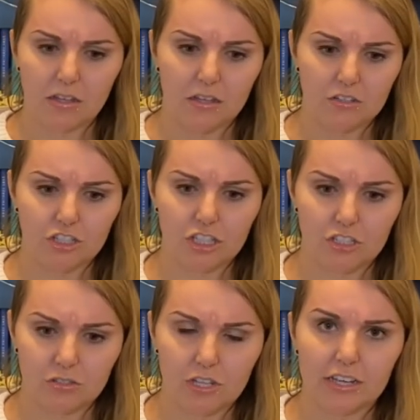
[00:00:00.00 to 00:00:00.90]

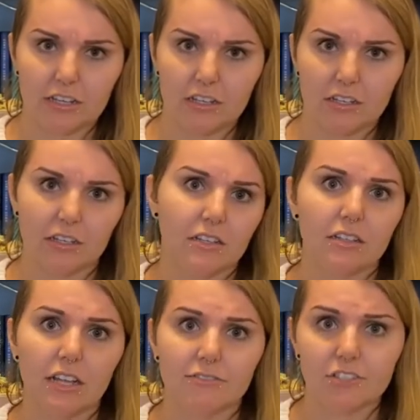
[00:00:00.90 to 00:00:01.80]
She, like,
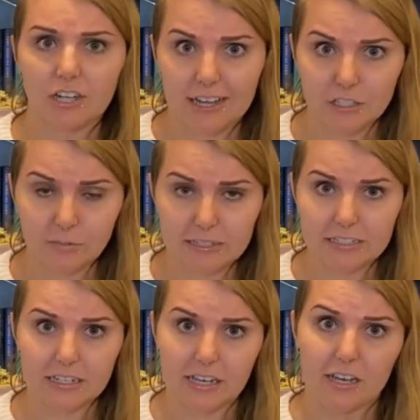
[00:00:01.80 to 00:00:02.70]
left her
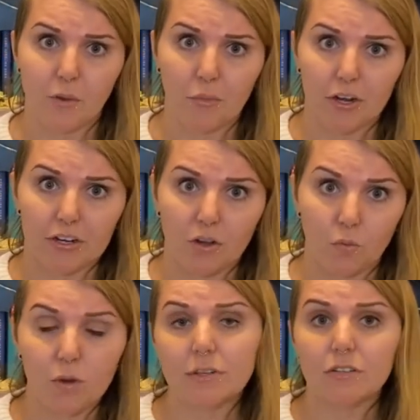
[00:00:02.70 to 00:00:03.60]
husband, married a
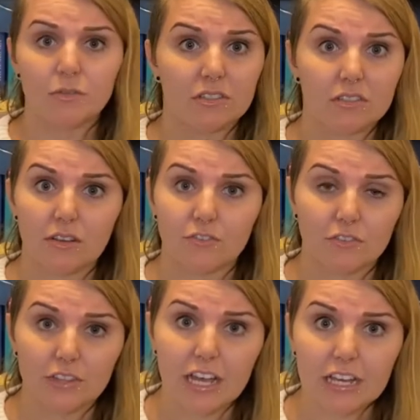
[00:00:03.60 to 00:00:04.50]
woman who is the love of her
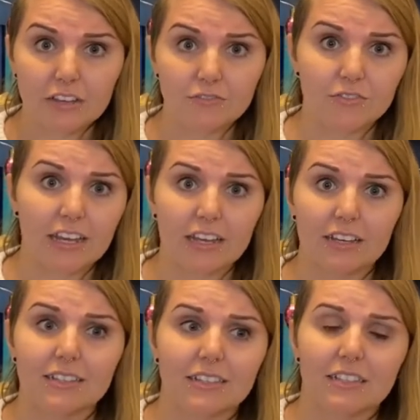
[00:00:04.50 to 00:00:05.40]
life, like
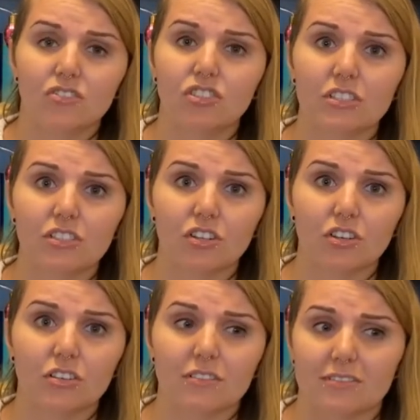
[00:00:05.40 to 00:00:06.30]
just
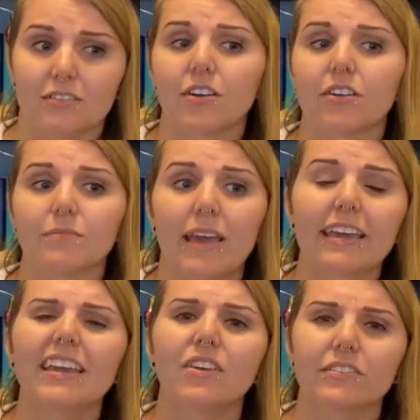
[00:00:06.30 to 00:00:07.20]
her
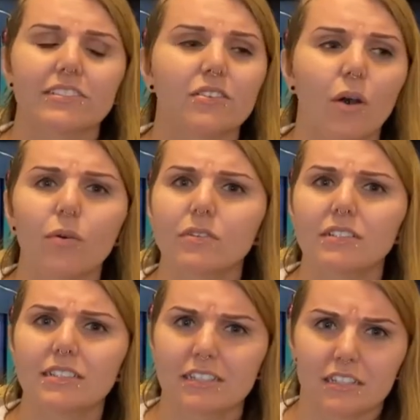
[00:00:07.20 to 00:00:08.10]
making her own
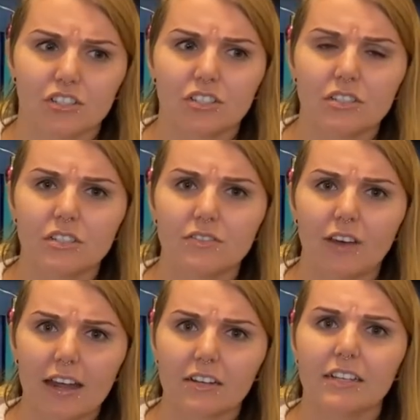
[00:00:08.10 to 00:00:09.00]
decisions
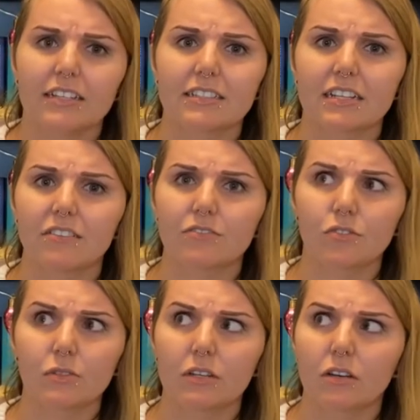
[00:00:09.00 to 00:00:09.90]
finally instead of
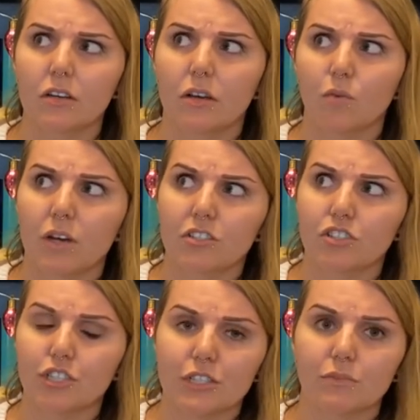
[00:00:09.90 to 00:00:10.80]
doing what
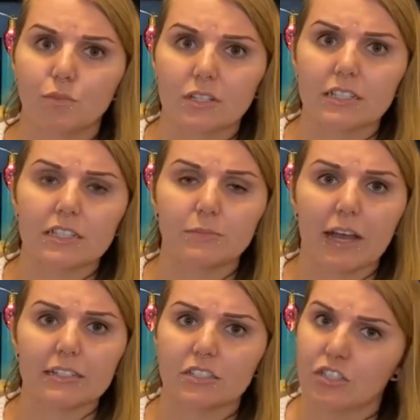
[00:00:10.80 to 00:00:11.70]
she was
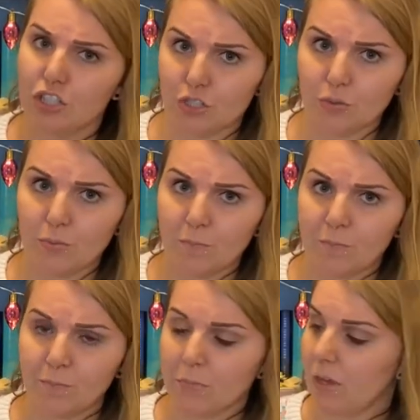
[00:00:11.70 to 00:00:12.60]
expected to do.
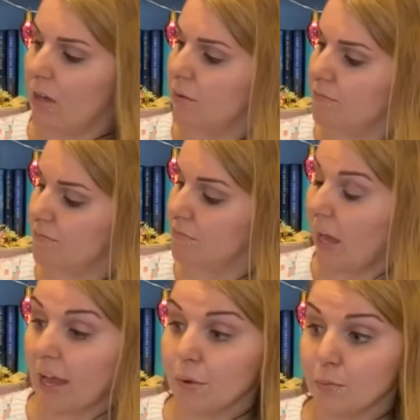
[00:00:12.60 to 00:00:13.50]
Um,
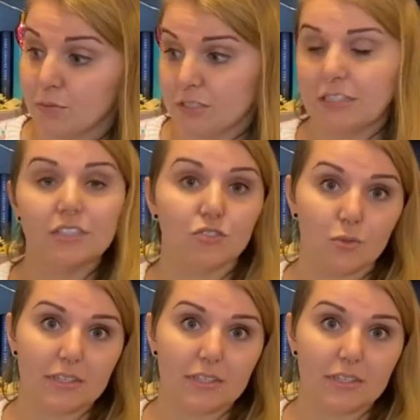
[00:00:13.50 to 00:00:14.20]
I really enjoyed